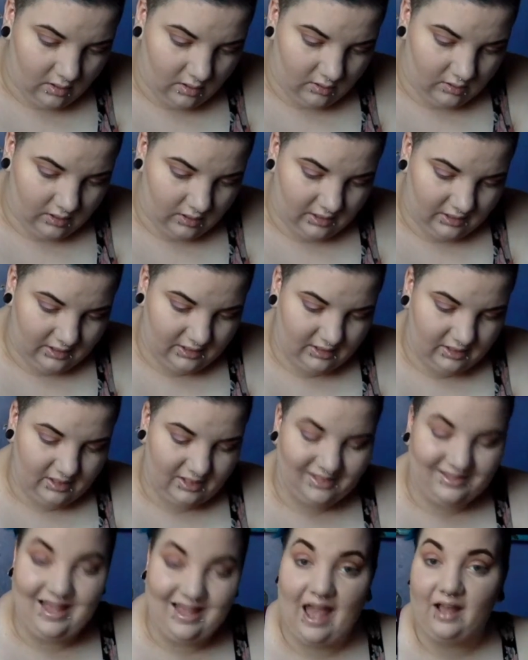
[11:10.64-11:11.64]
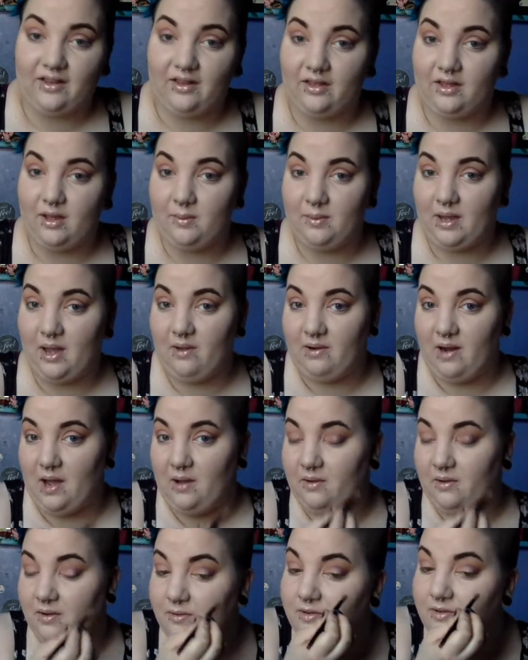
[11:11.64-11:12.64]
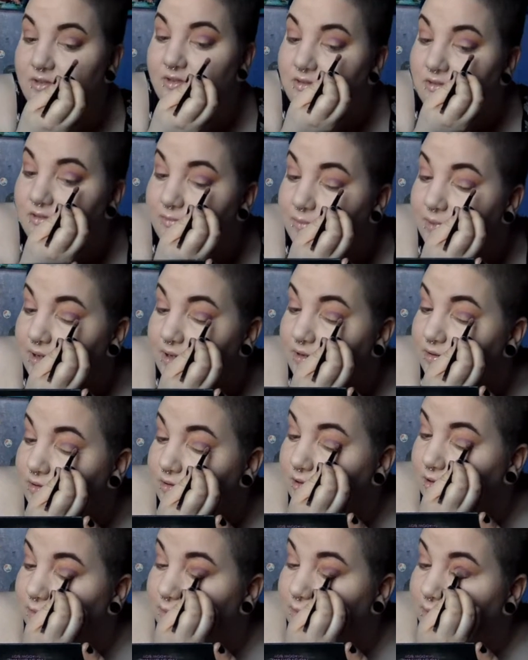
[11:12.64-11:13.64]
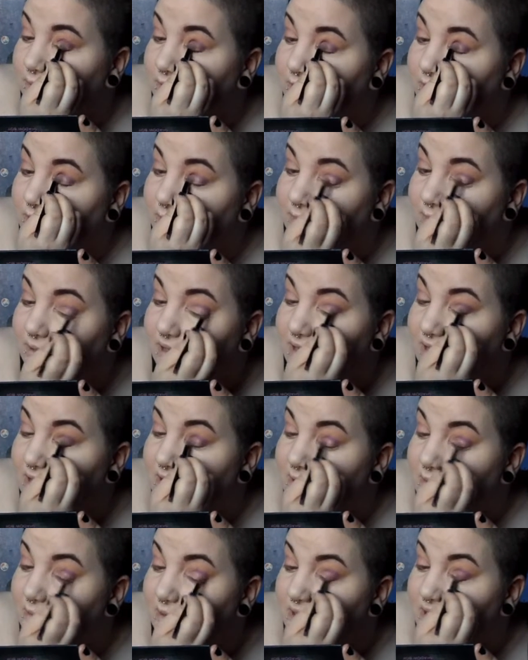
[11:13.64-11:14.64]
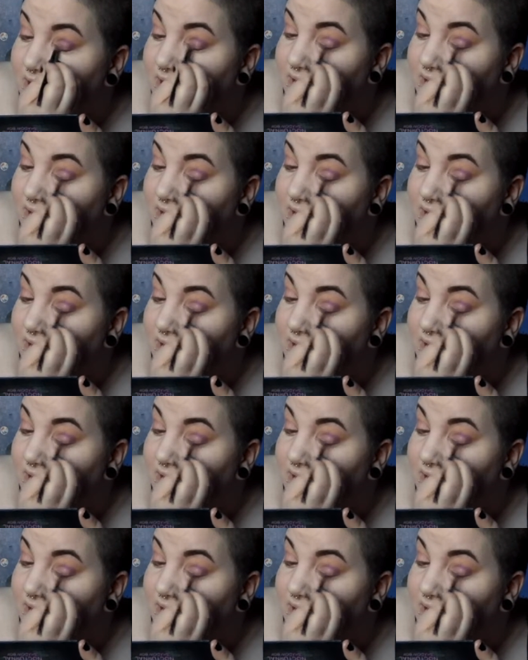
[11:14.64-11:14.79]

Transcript: So this isn't exactly coming out how it was pictured on Pinterest, but that's okay.